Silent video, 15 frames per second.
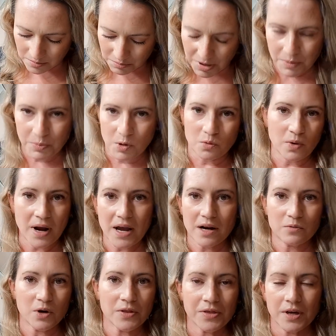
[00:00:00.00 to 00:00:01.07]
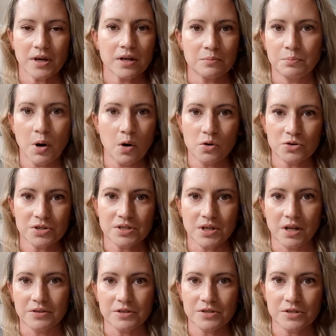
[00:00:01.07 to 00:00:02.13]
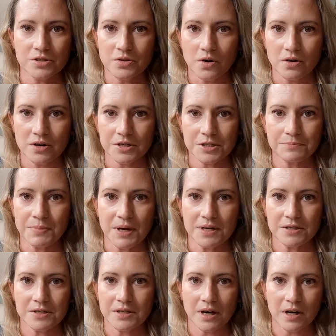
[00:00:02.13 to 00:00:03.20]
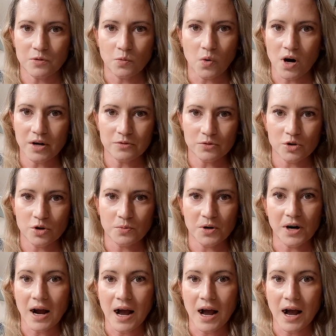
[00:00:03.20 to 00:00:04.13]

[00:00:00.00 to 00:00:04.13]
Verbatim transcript: people ran with it and posted all these stories based on one rumor.